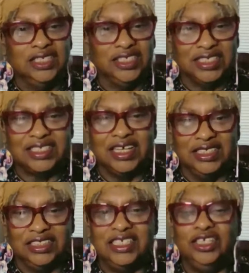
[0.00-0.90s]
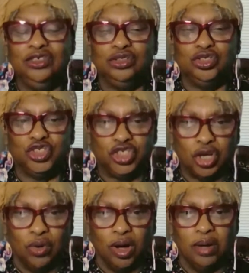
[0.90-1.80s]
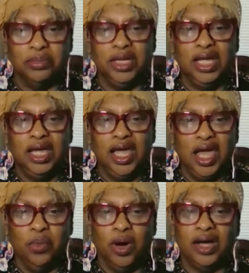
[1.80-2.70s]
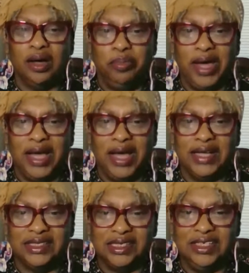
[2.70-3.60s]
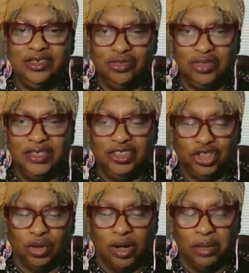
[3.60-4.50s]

just continue to show up in what capacity you can show up.